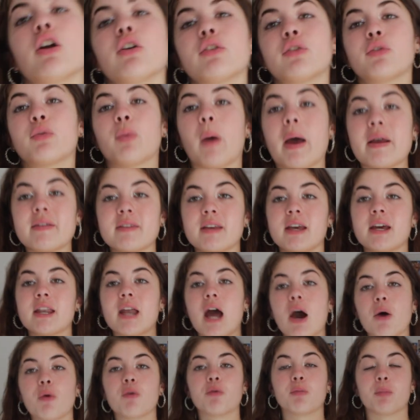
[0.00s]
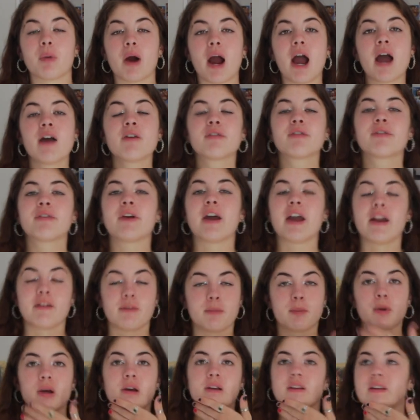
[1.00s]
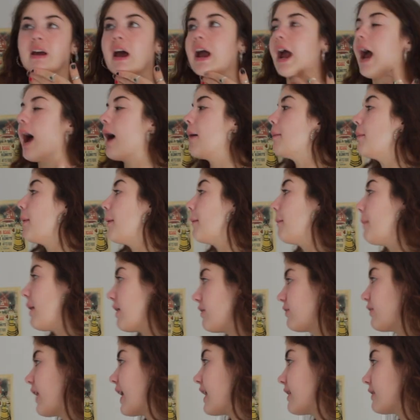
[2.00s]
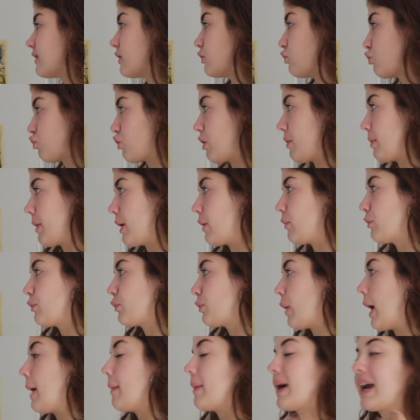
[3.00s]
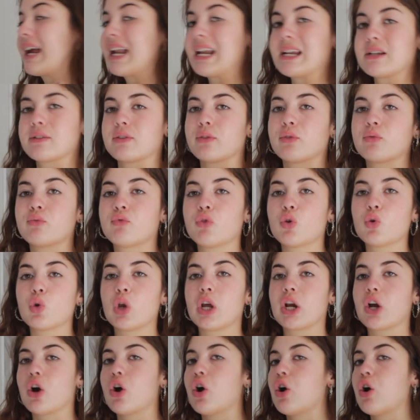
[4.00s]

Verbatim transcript: I look sweaty and out of breath it's because I am my face is dripping with sweat my glitter's falling